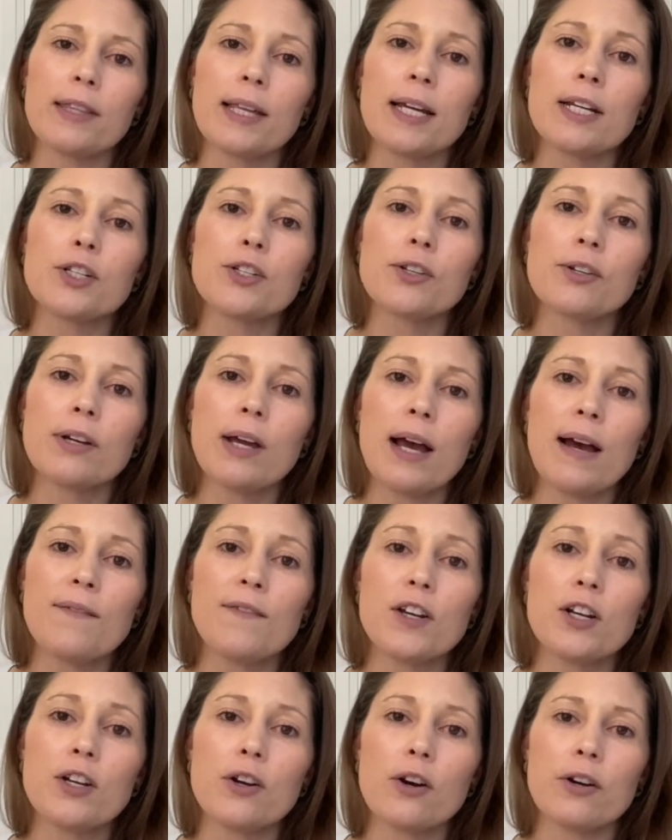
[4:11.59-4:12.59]
They do have
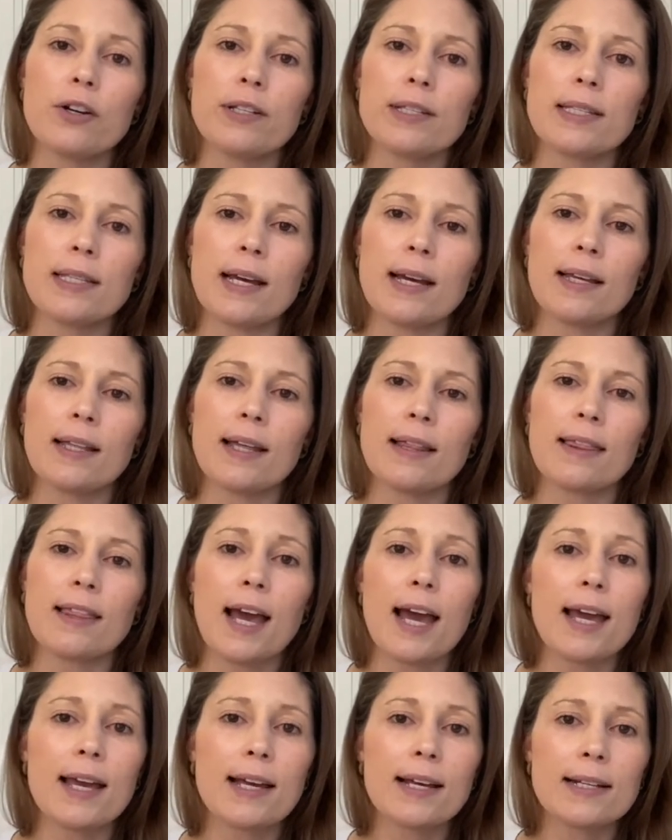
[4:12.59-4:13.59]
a note saying that
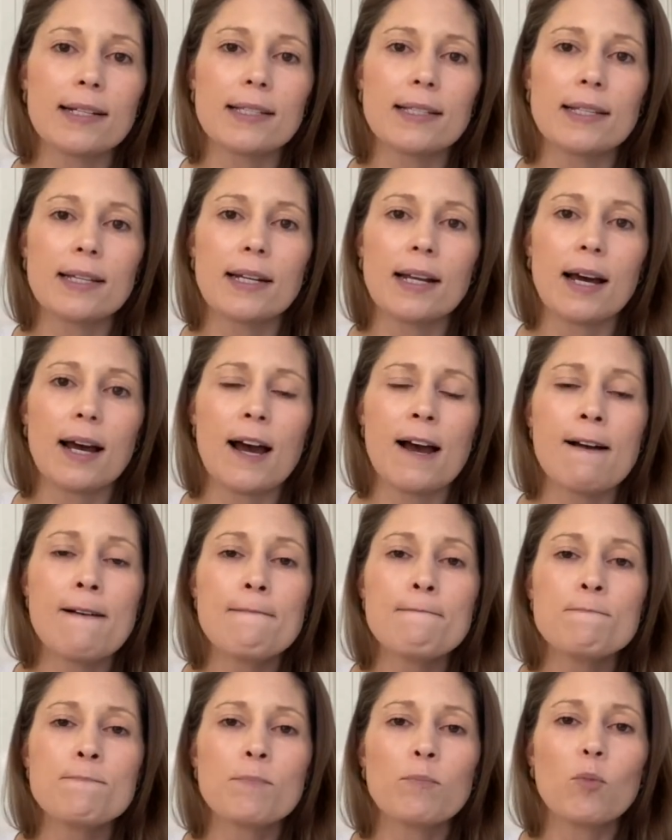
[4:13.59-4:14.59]
they consider
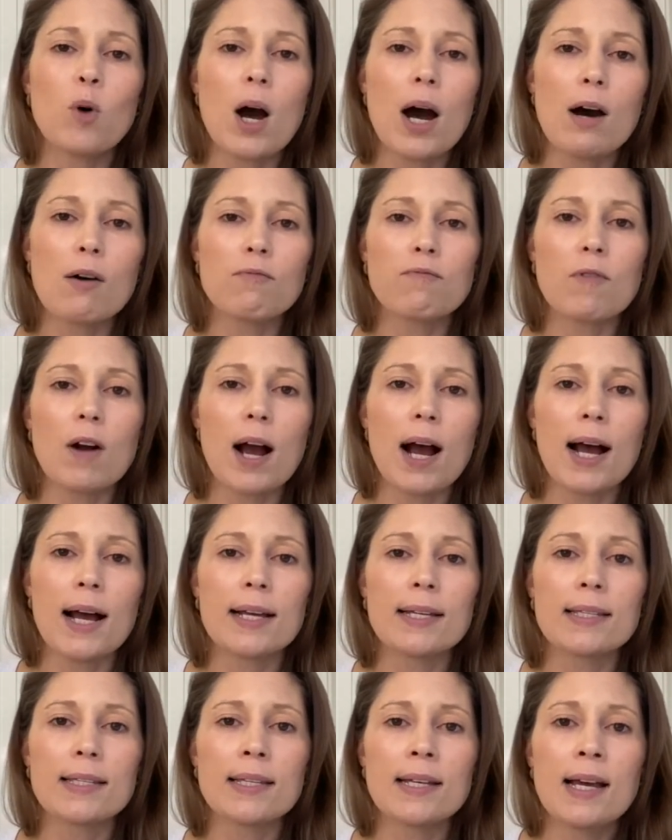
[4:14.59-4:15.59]
wild
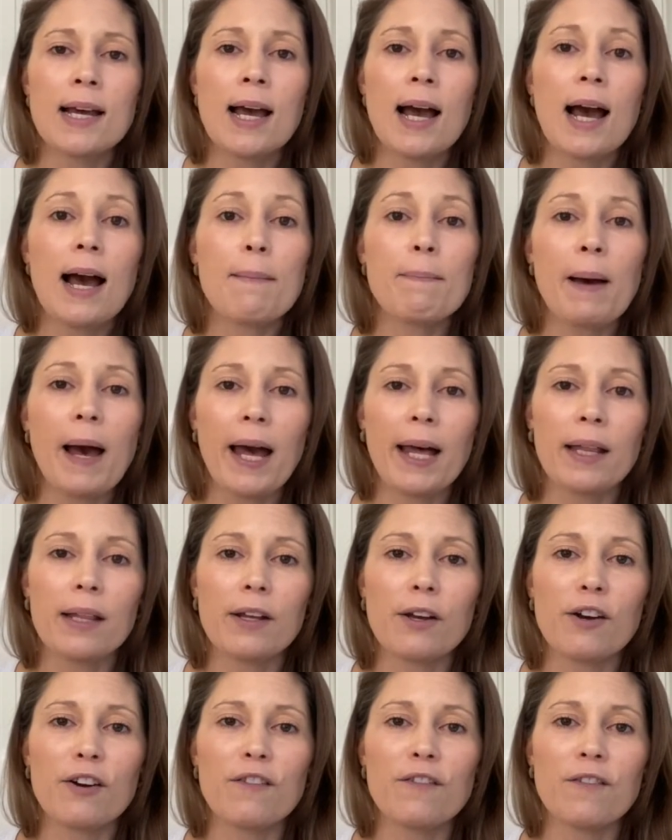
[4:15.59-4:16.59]
rice a
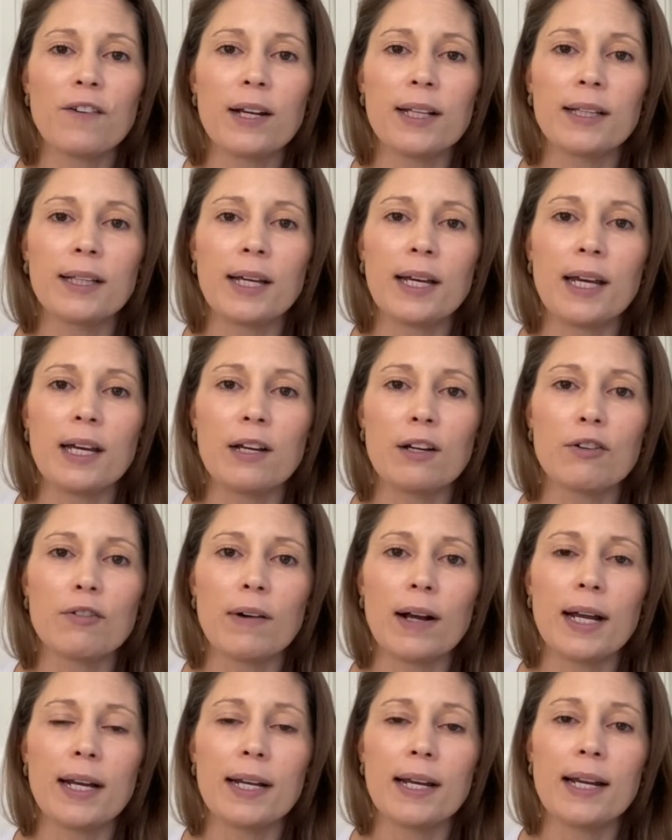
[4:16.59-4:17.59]
paleo-friendly
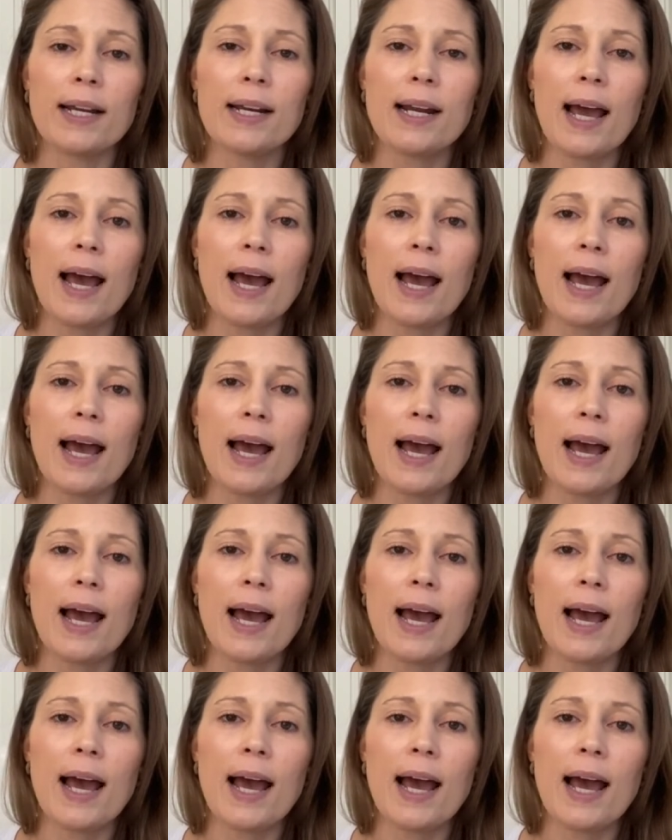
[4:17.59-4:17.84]
ingredient.